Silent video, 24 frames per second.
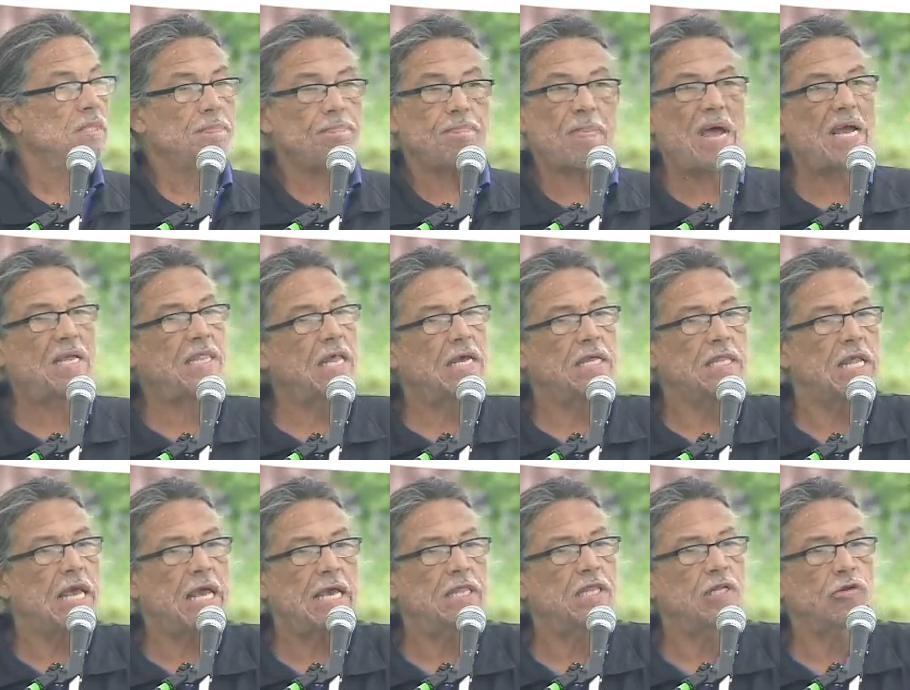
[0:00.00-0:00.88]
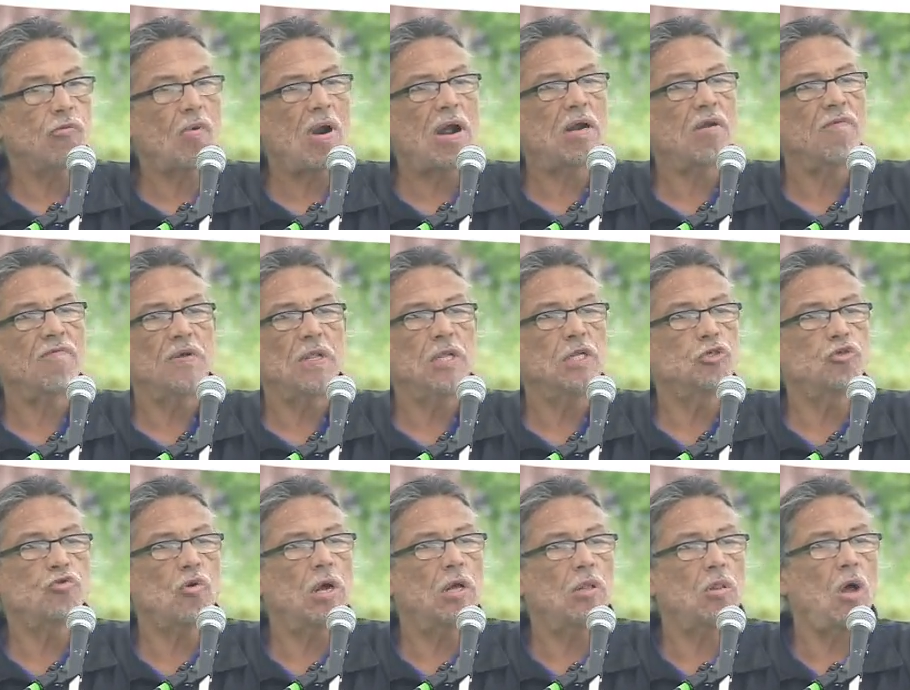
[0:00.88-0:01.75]
Back then they had the Rockefeller
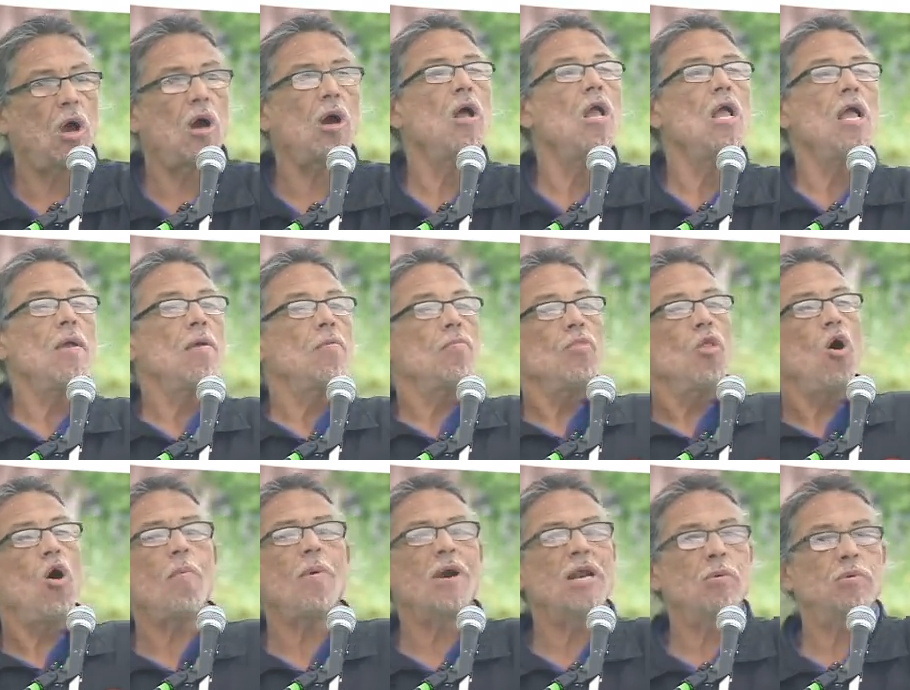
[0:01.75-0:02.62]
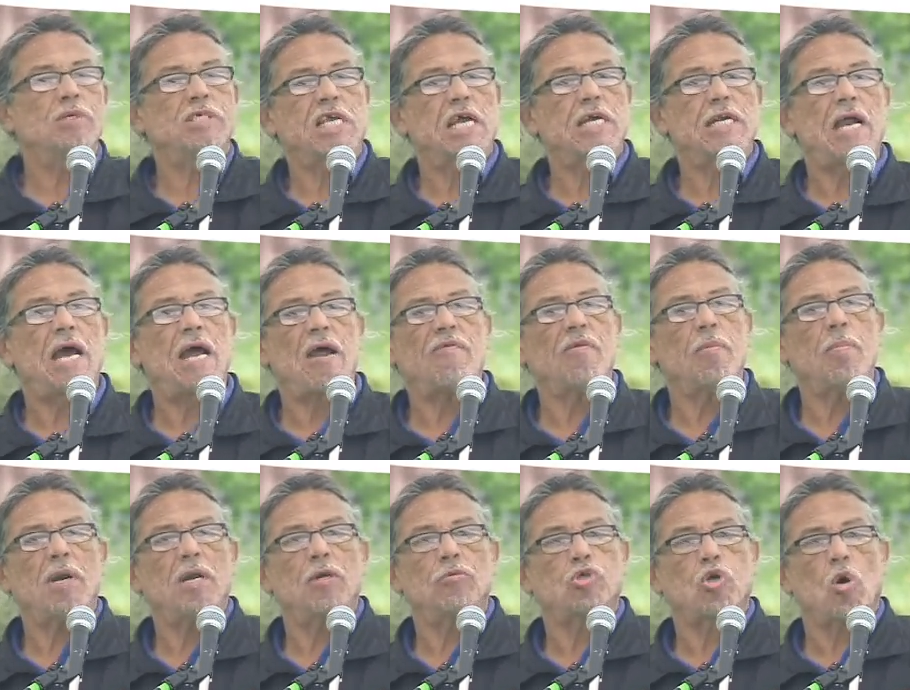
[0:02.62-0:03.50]
drug law. Nobody was getting out.
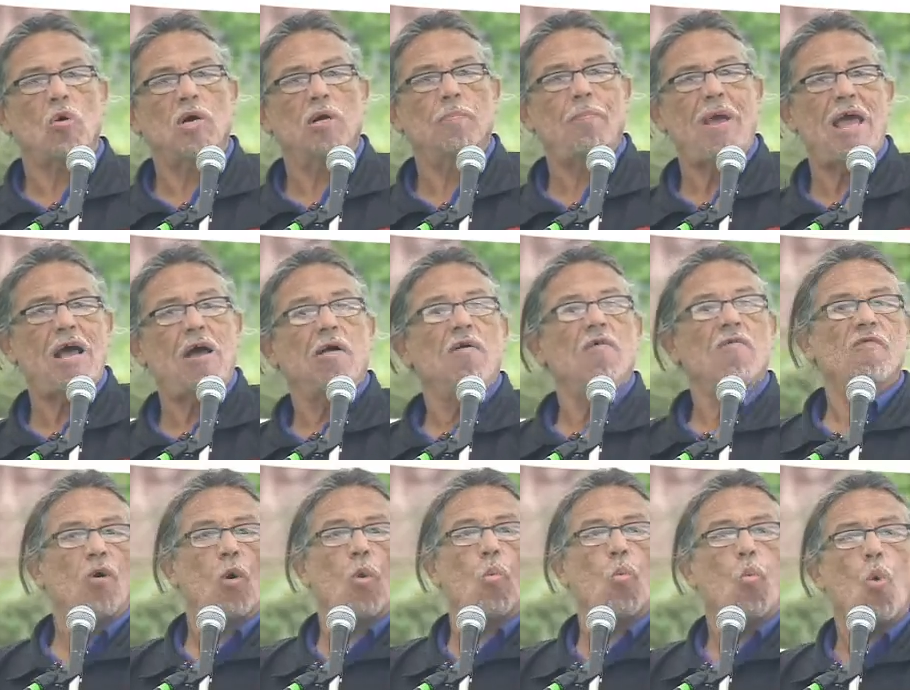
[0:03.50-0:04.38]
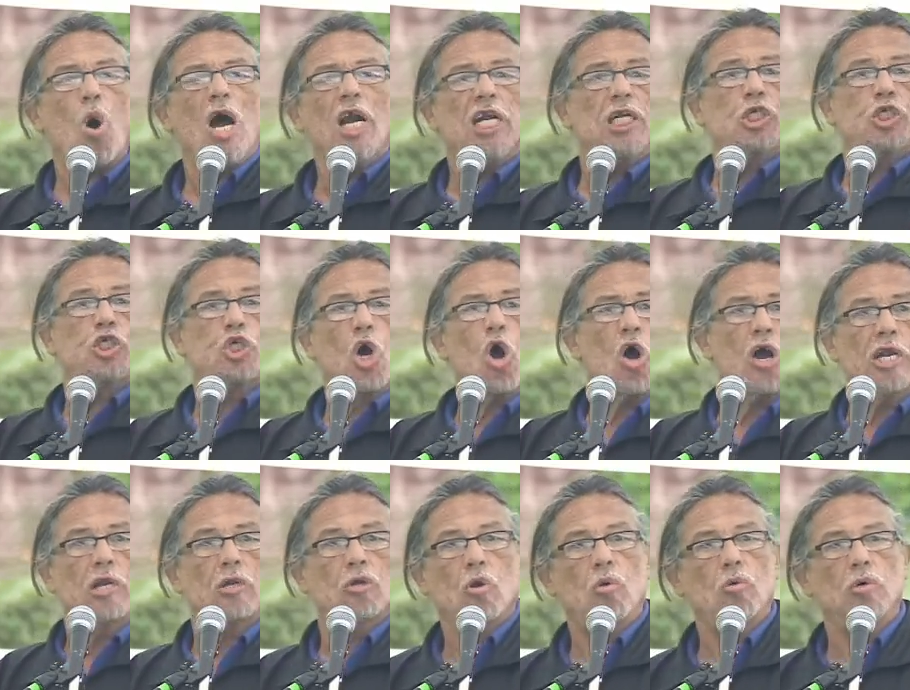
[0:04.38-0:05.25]
Everybody was going to bail for one
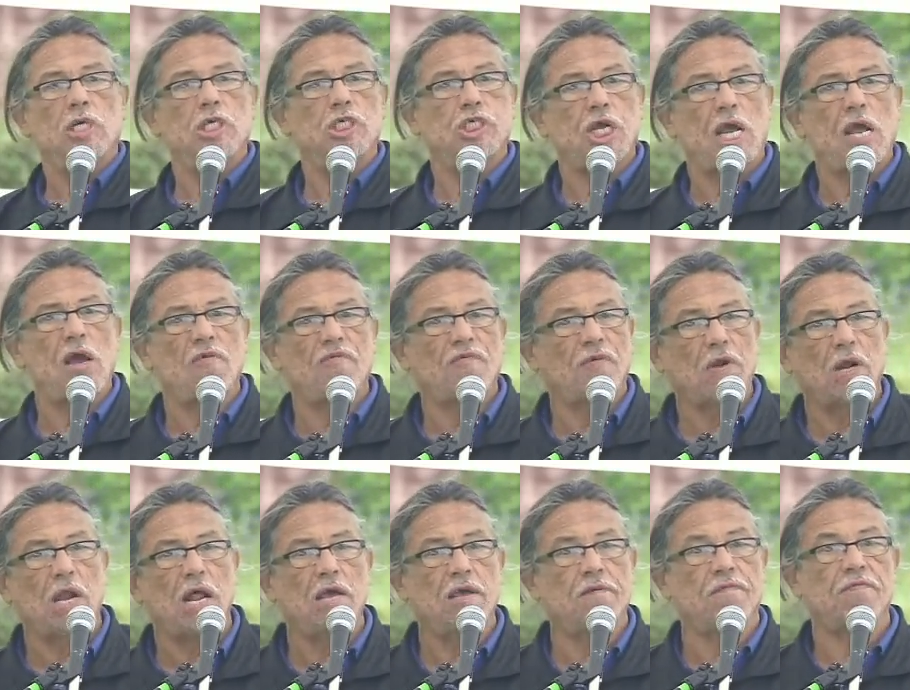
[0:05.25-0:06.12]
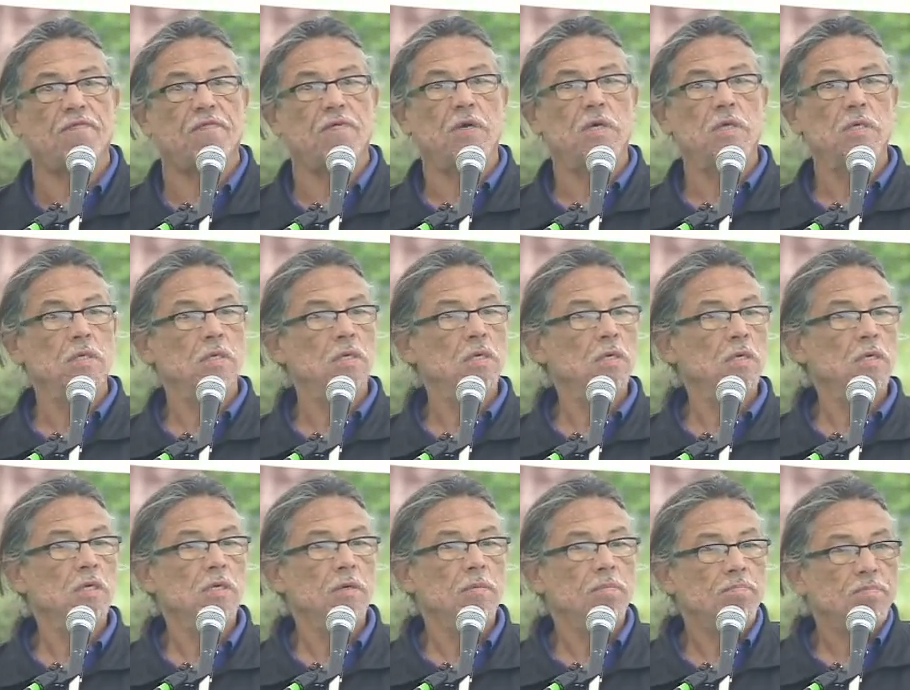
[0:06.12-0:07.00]
joint, going to jail for life.
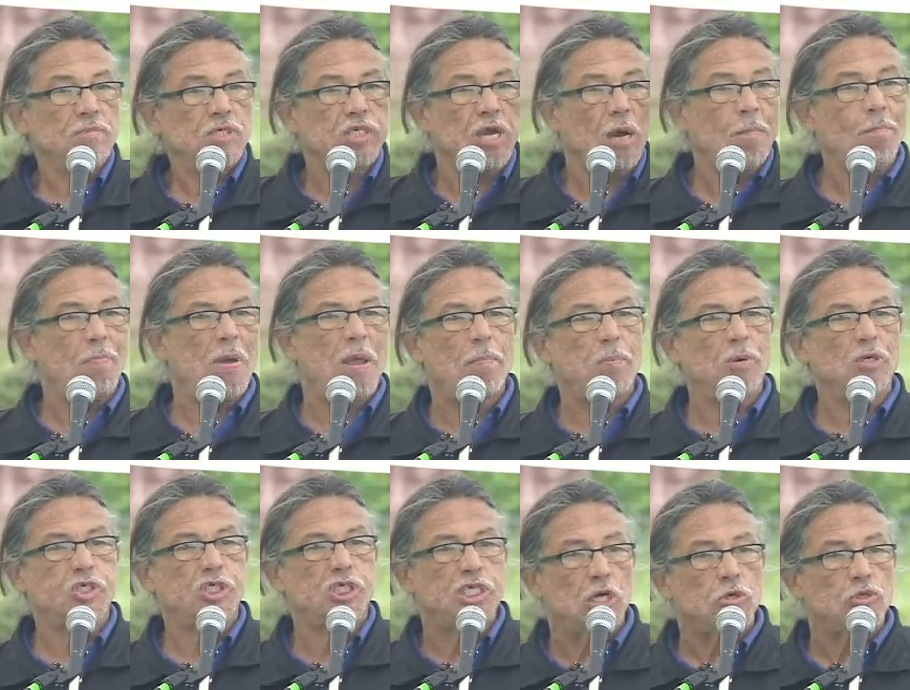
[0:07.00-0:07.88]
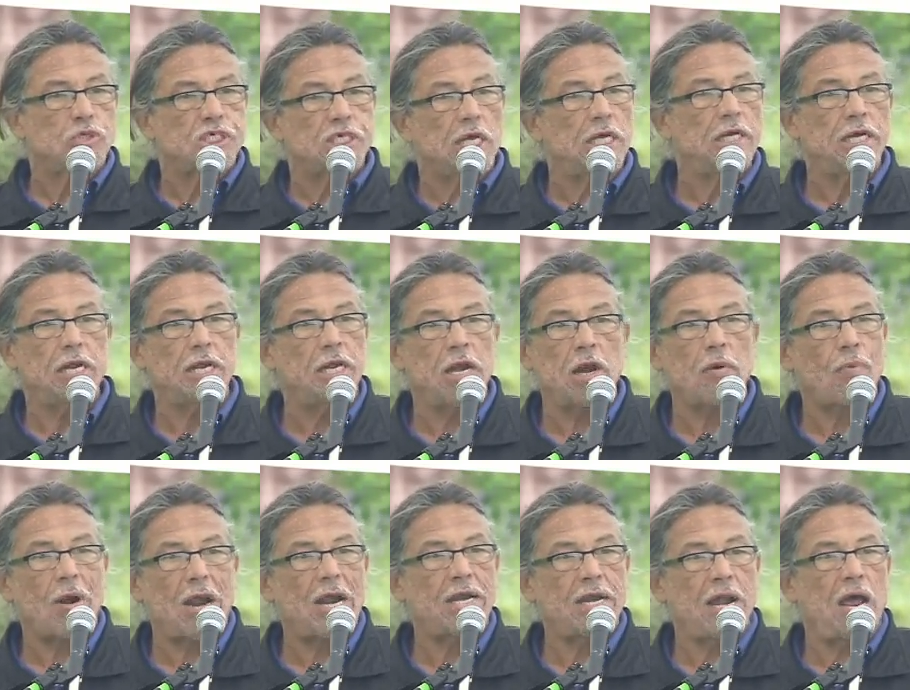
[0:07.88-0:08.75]
Some people are still sitting in there
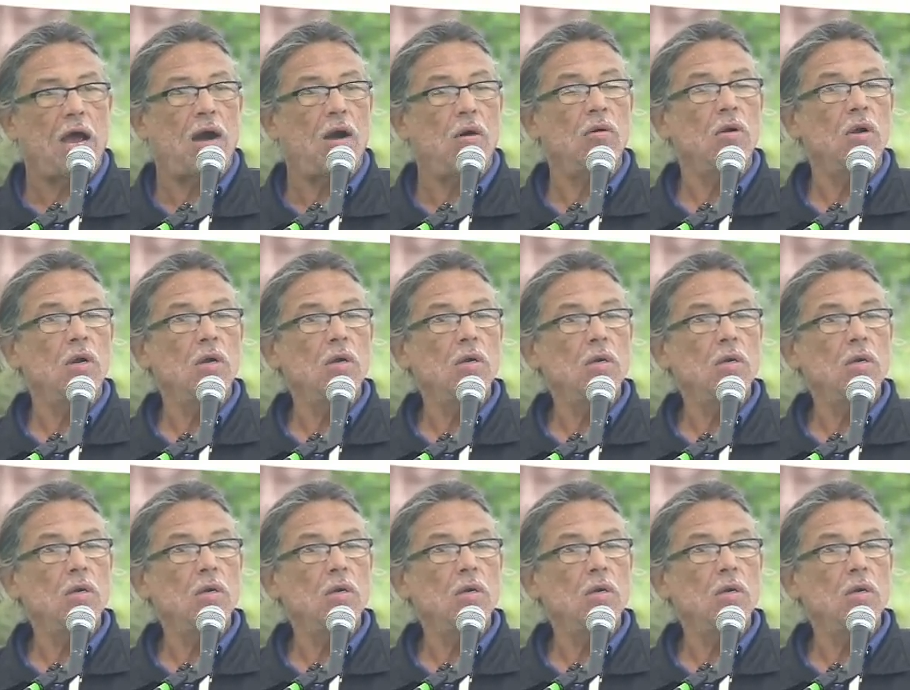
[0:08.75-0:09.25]
right now